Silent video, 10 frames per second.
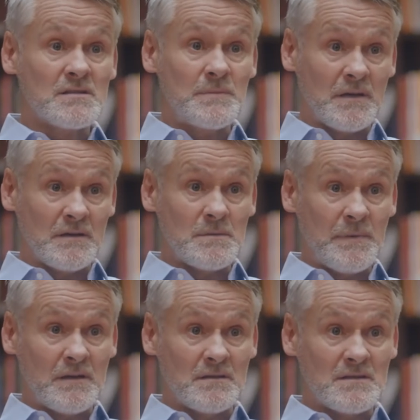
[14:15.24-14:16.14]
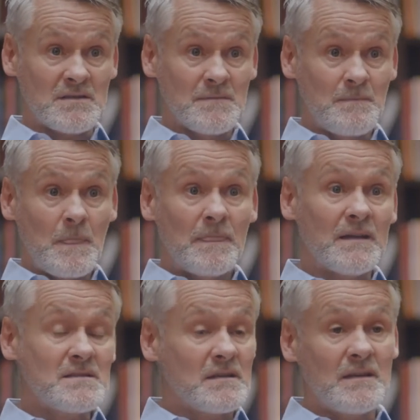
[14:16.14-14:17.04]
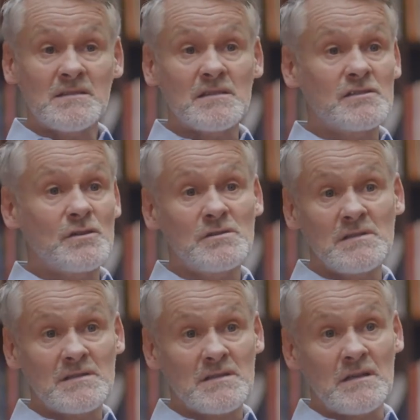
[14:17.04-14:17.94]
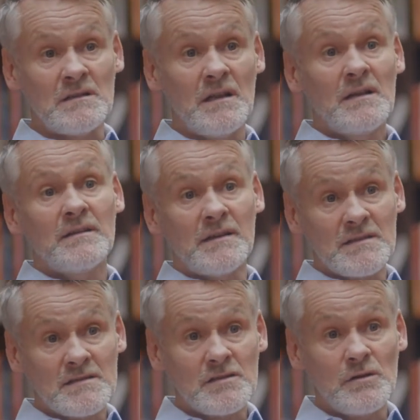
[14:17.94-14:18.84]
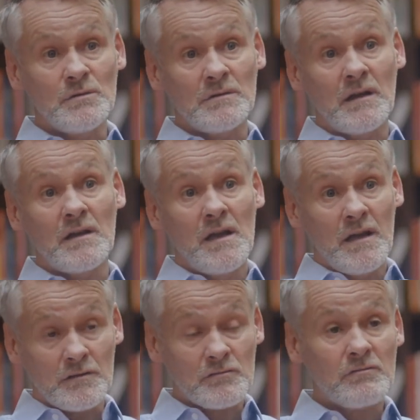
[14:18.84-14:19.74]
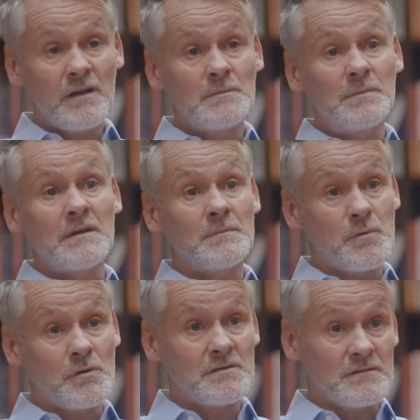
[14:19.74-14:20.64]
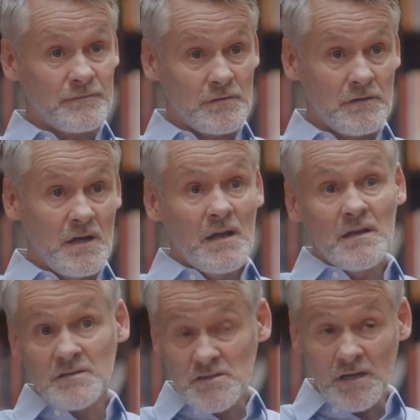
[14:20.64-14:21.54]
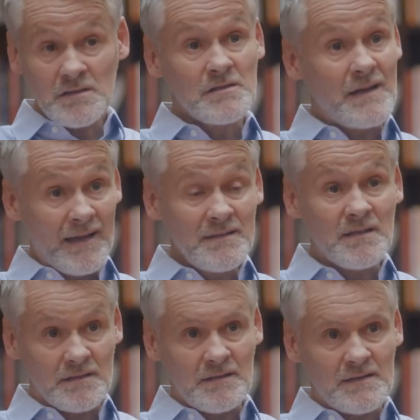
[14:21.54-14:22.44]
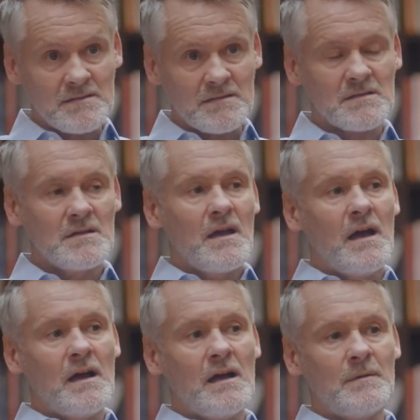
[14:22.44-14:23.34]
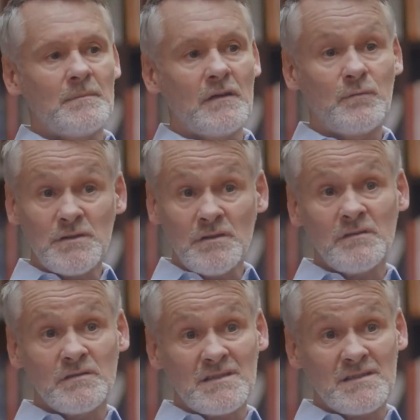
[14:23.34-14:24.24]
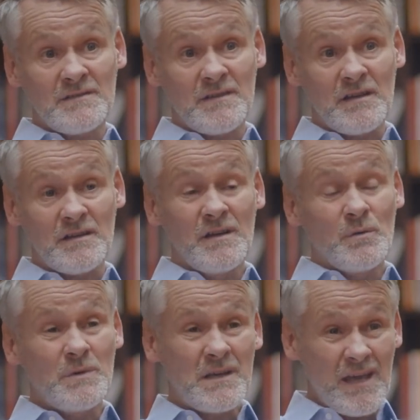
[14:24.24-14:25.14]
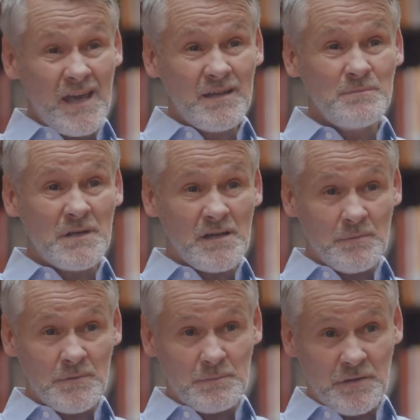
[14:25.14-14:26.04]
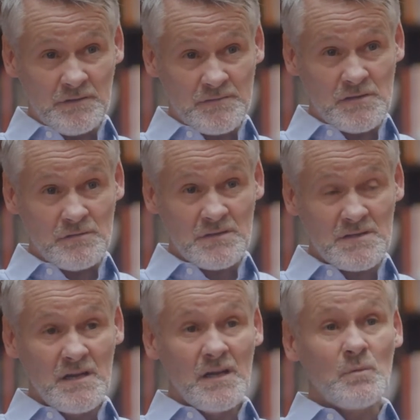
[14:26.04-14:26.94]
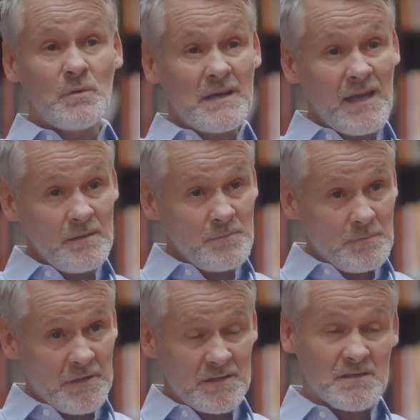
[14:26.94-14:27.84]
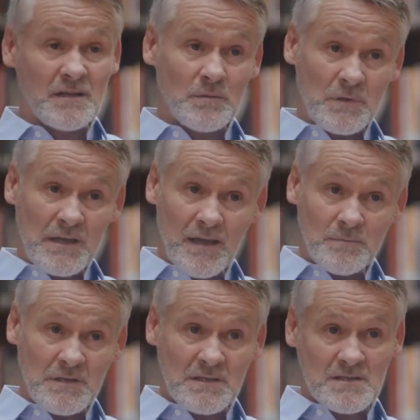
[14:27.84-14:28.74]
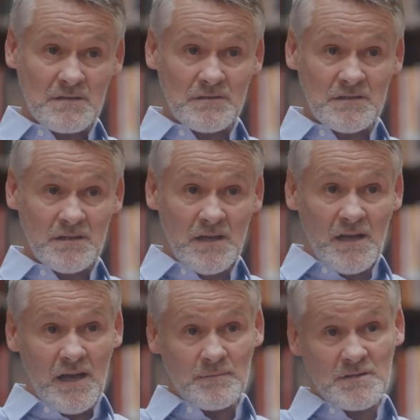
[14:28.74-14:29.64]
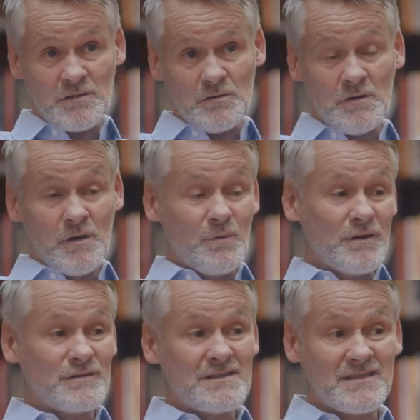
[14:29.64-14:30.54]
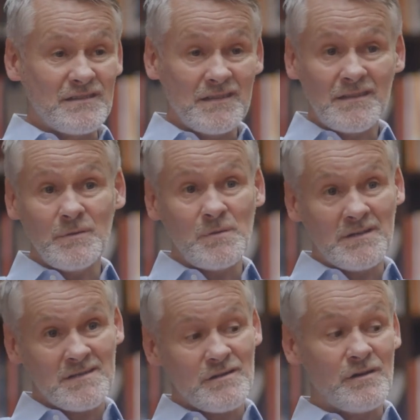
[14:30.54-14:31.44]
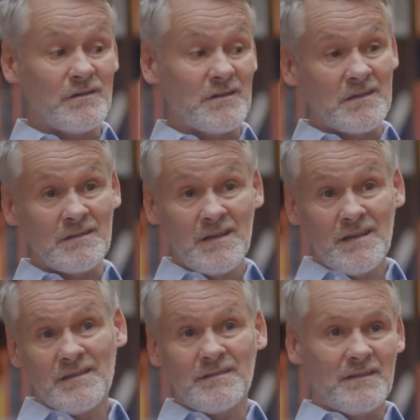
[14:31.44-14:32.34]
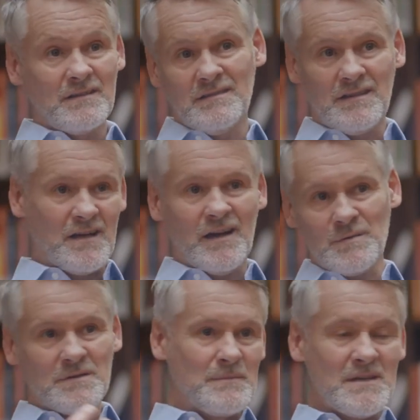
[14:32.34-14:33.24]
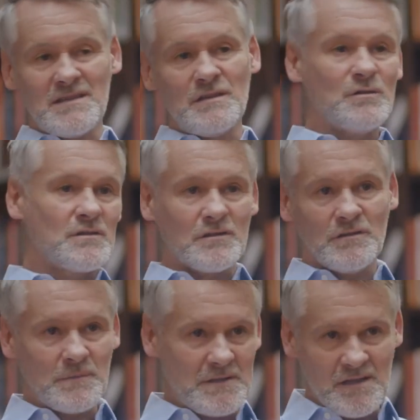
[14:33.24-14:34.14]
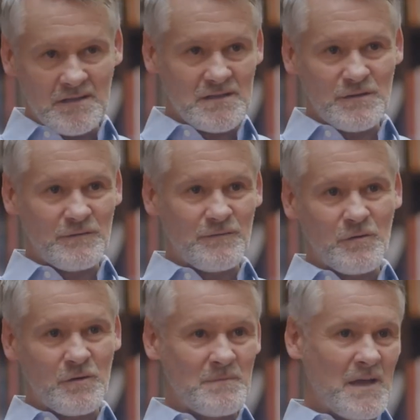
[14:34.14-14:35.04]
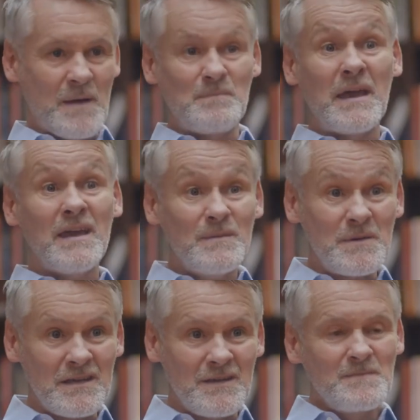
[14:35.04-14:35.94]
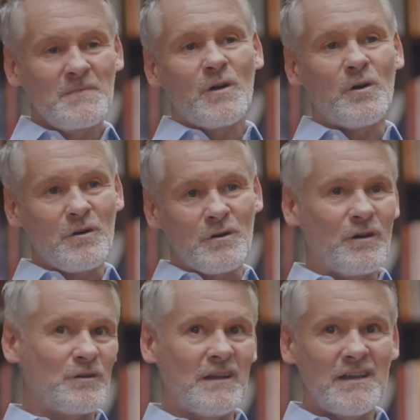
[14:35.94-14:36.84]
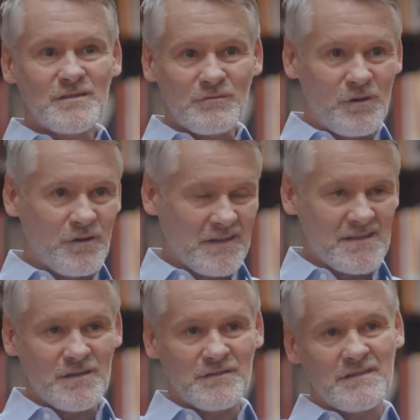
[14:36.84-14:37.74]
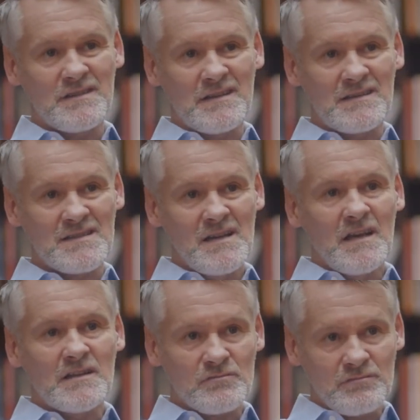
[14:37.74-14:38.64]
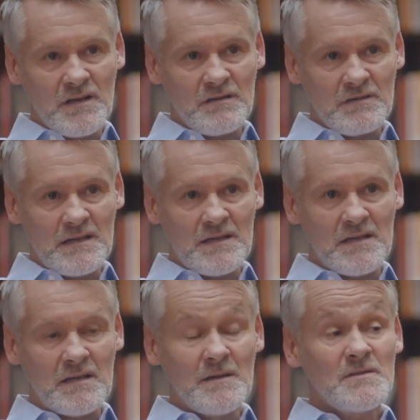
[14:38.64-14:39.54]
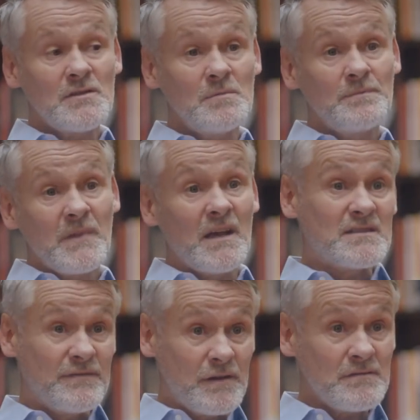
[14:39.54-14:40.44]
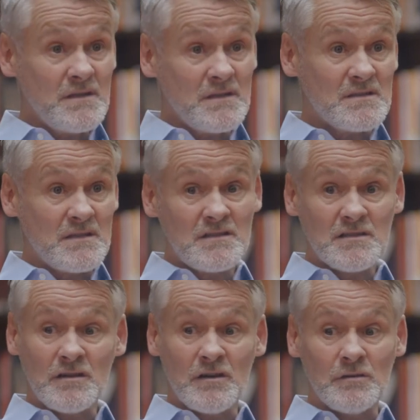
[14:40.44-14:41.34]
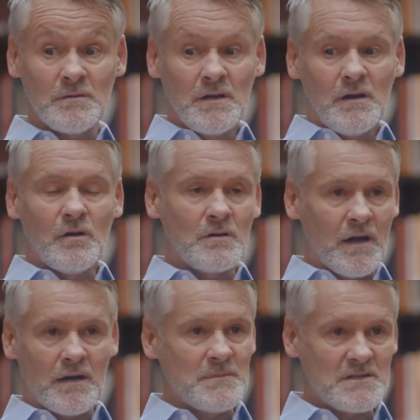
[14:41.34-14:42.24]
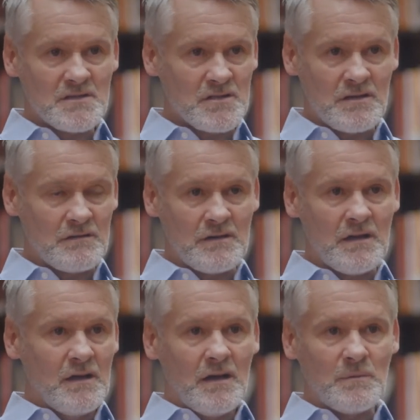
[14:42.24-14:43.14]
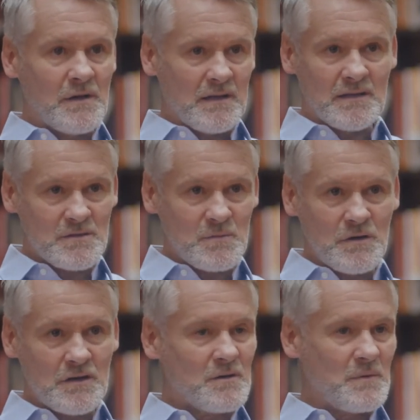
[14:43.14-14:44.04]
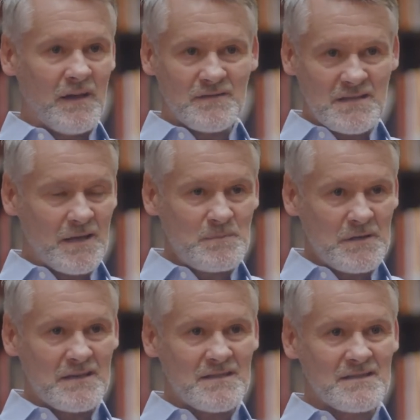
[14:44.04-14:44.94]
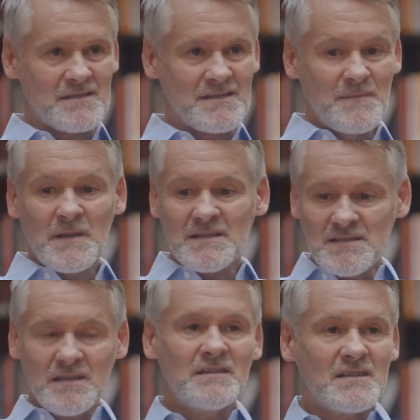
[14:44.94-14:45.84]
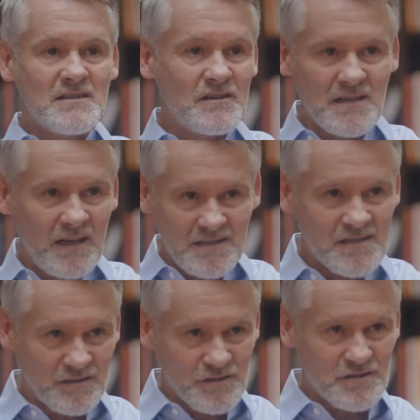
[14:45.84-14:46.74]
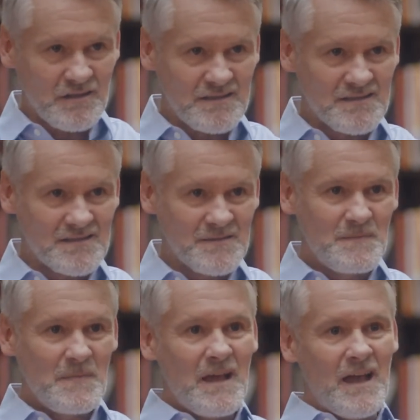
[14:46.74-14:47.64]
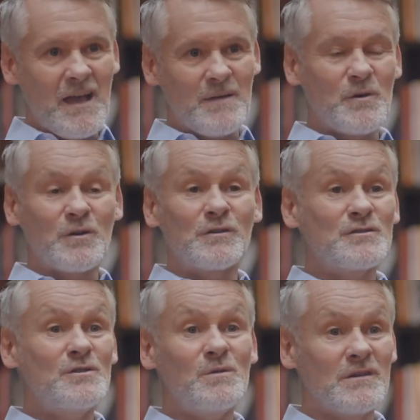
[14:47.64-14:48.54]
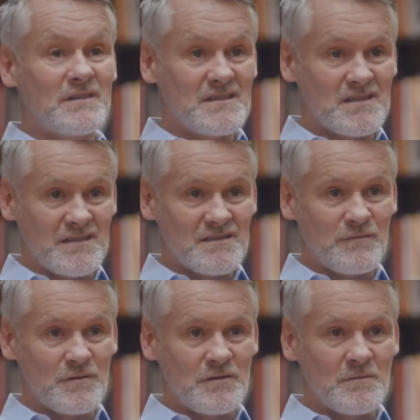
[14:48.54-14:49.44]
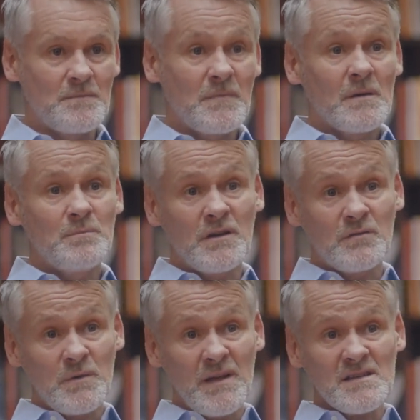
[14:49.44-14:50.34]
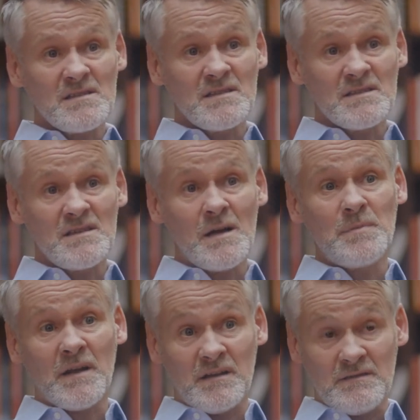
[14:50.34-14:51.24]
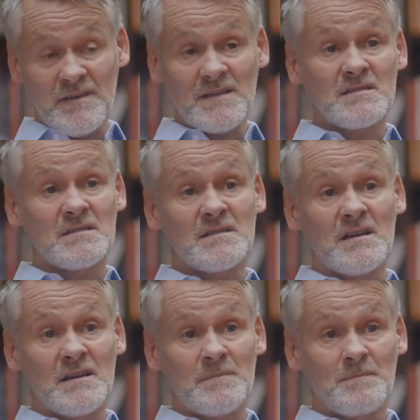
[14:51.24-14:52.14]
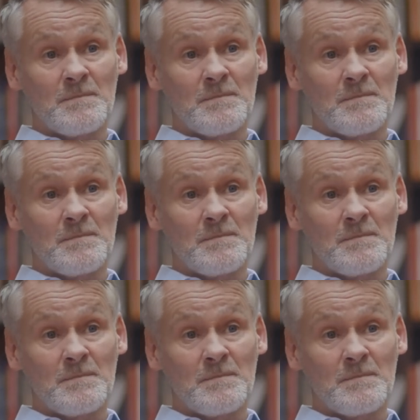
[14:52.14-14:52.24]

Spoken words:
about independence. That's a social skill that is so incredibly important for childhood and adolescence. If we don't have good self-care, we can become the butt of jokes. We can be picked on and we can be excluded. So whether it's the little ones calling the guy with the messy yogurt all the way down his uniform a baby, or later on it's other things, it's really, really key. So it's very easy to go, oh God, I'm in such a hurry. I want to get to work. We have to get places. Sit on the stairs and I'll tie your shoelaces, or do all these things for you. But if we actually stop and invest the time,